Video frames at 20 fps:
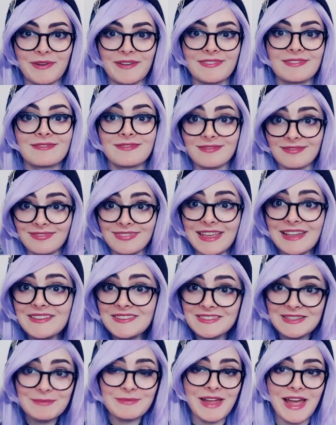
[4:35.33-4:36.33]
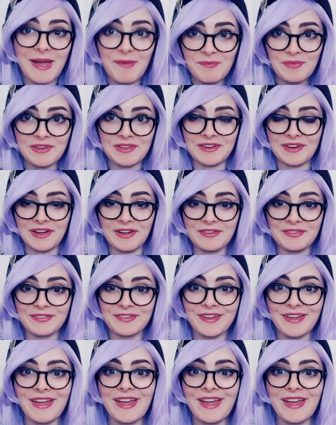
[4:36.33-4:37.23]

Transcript: but they seemed happy enough.